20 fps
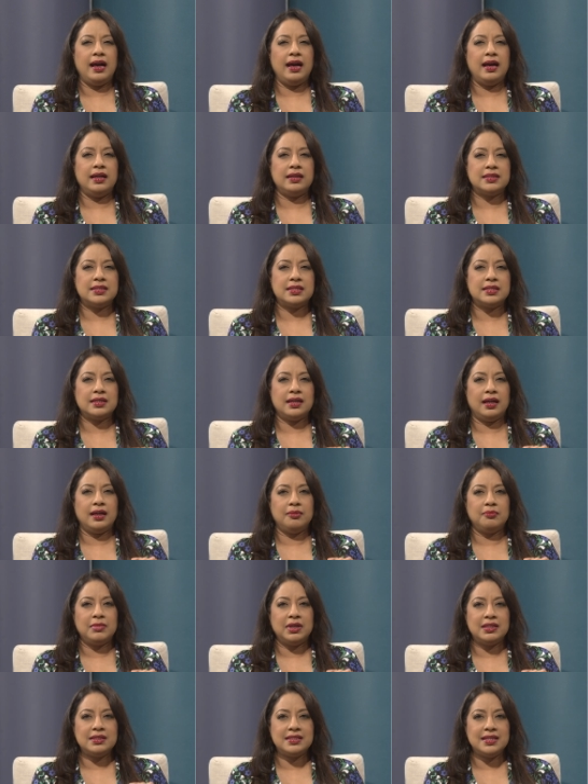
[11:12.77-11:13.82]
at
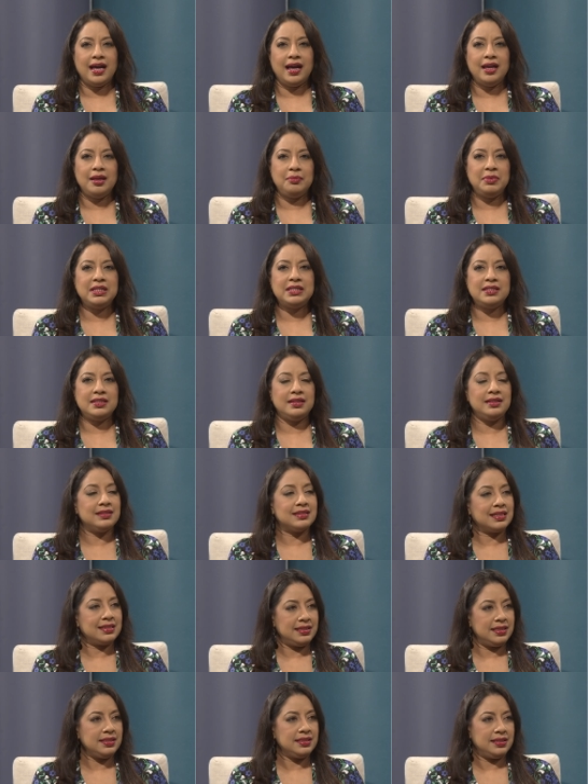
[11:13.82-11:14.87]
um,
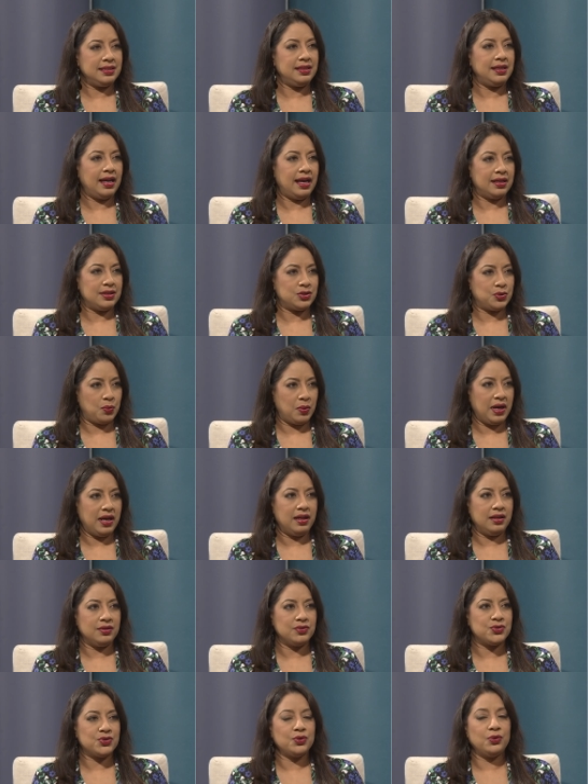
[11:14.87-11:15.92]
Diabetes TT as
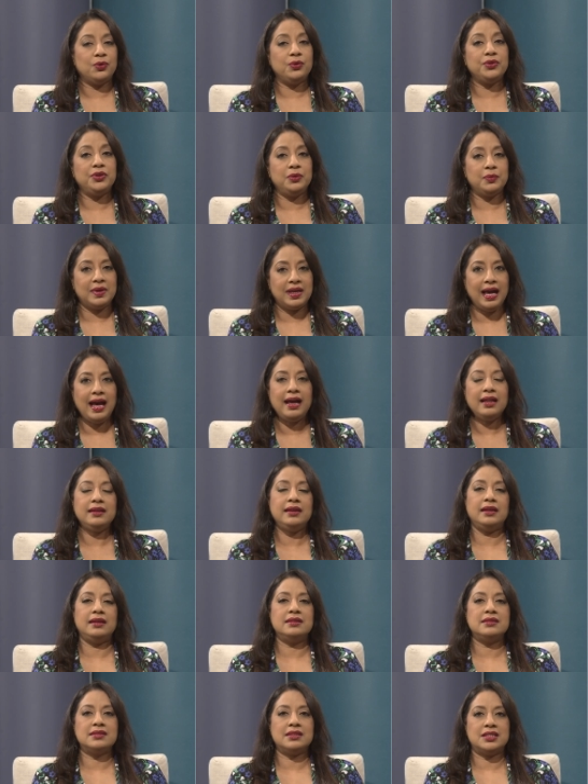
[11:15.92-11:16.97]
well. So you can
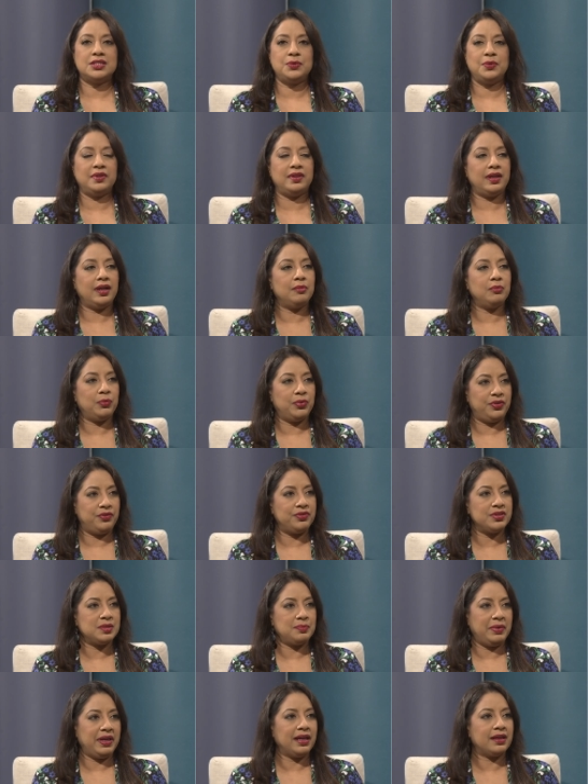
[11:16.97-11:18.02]
get in touch with them
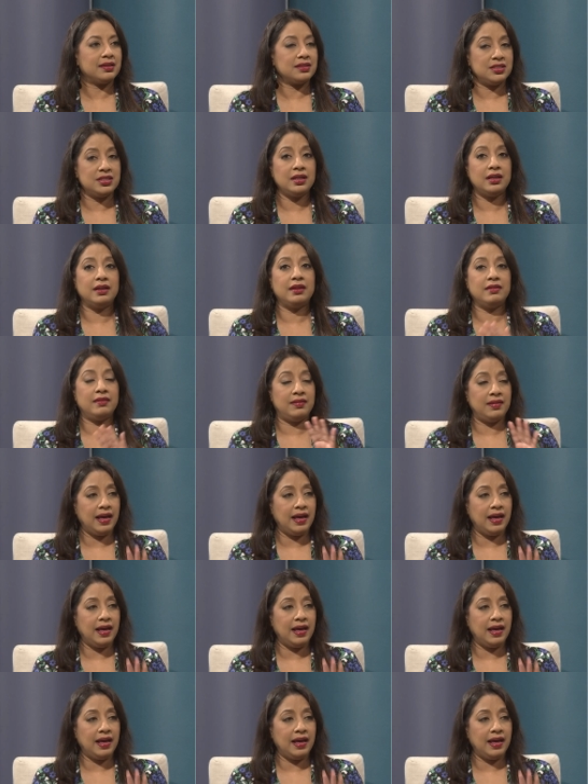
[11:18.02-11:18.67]
with respect to